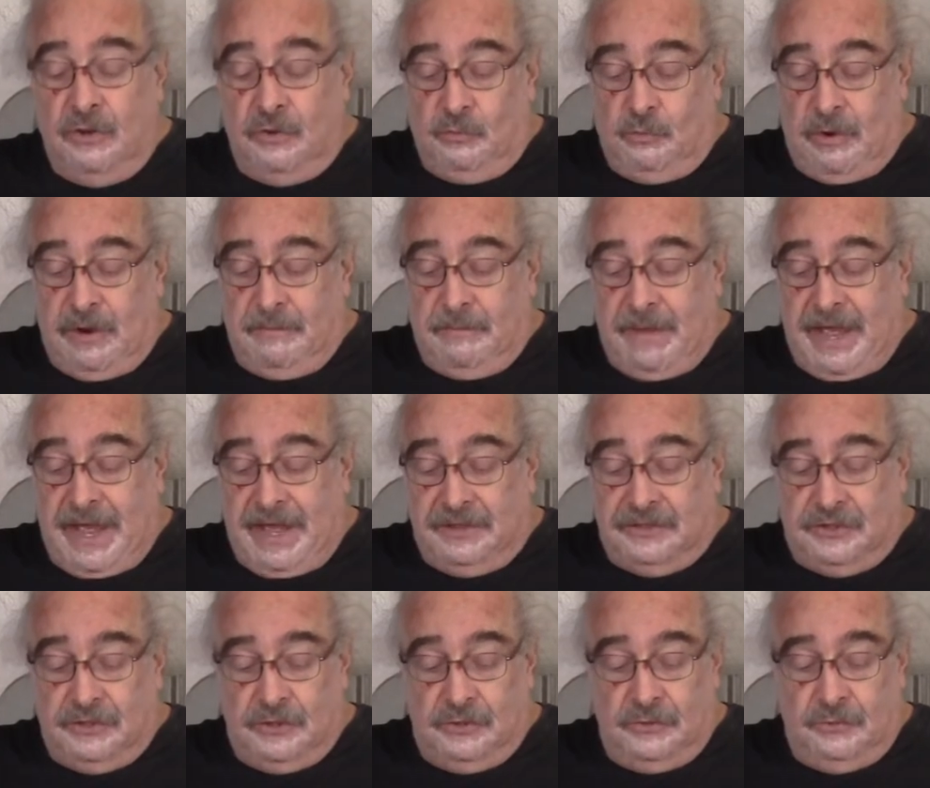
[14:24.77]
where
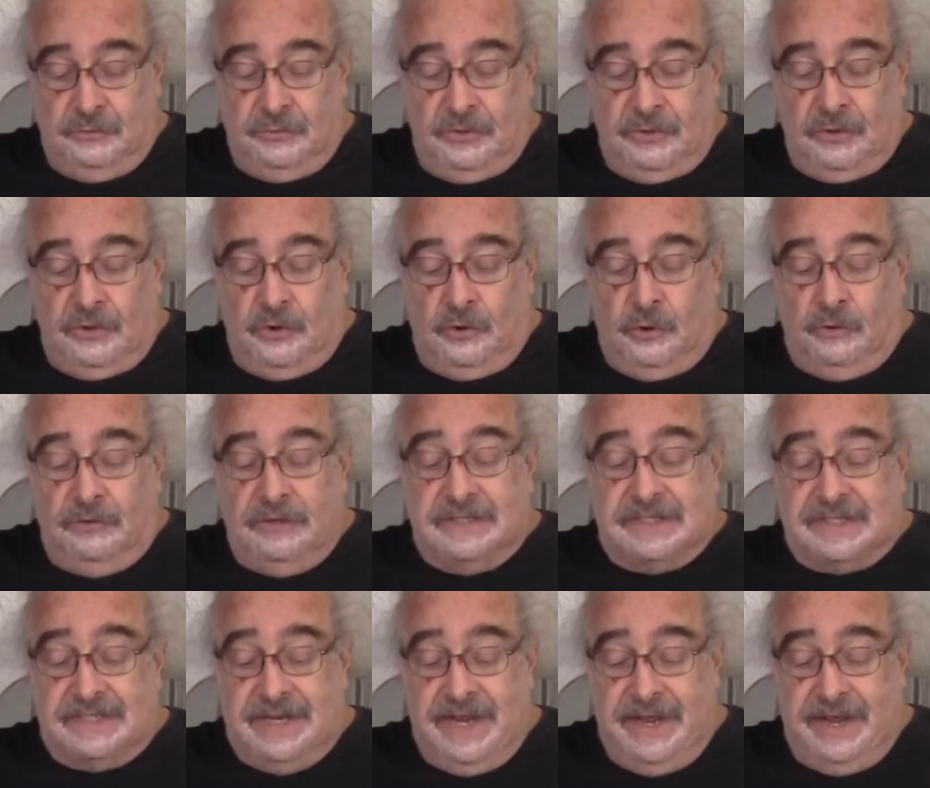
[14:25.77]
Matthew or his
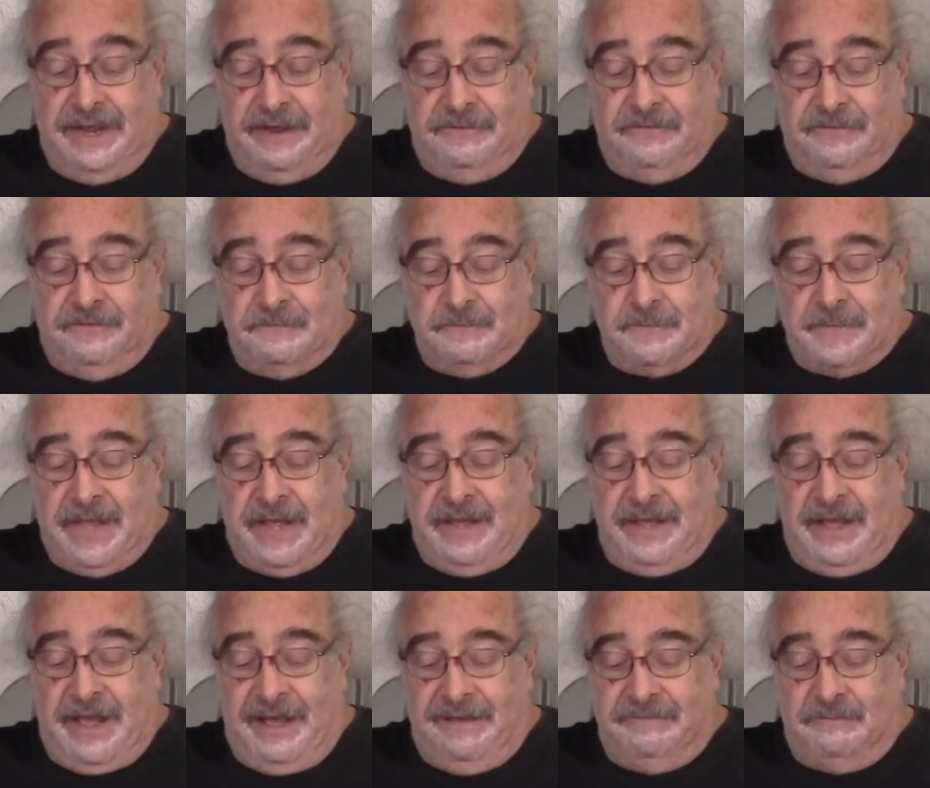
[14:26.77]
staff
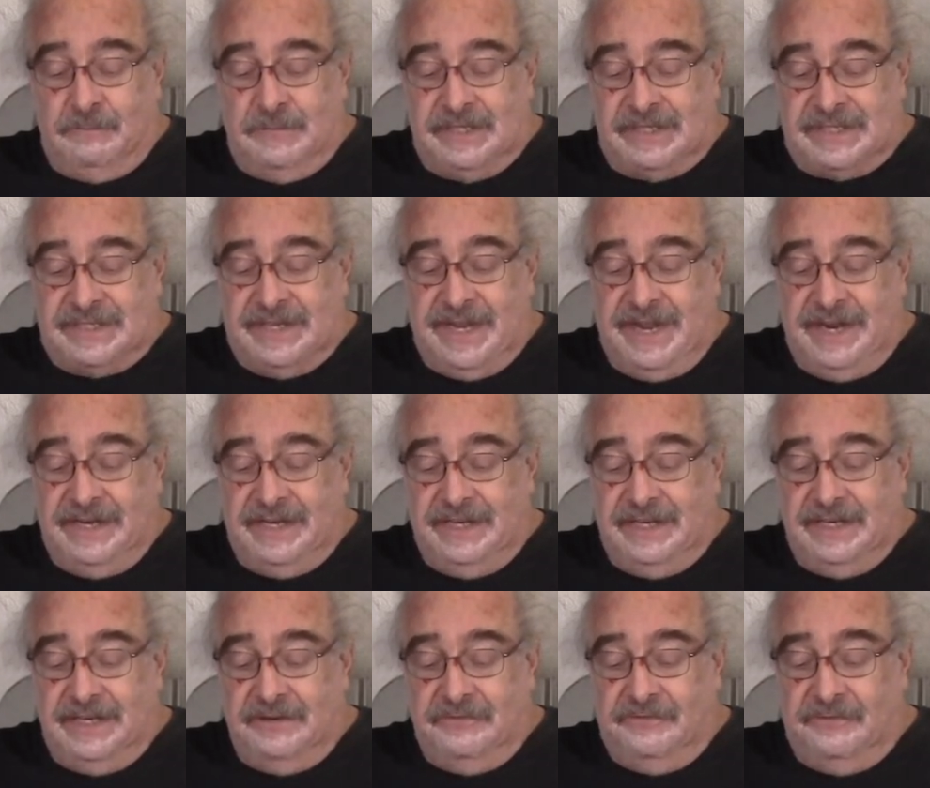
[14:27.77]
have
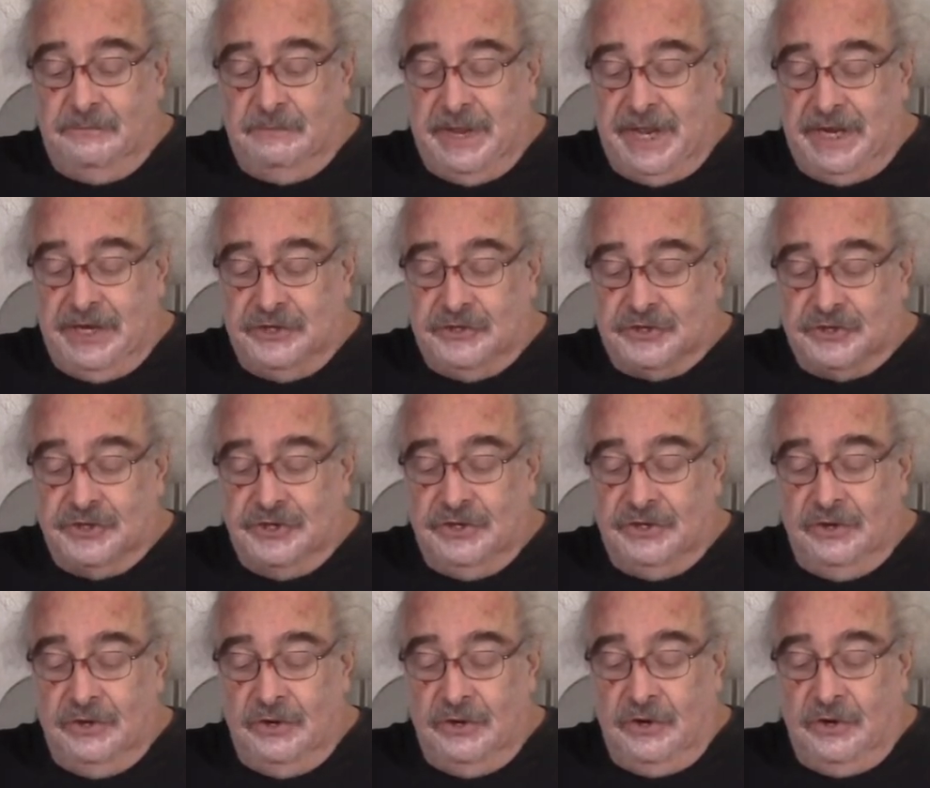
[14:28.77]
misstated information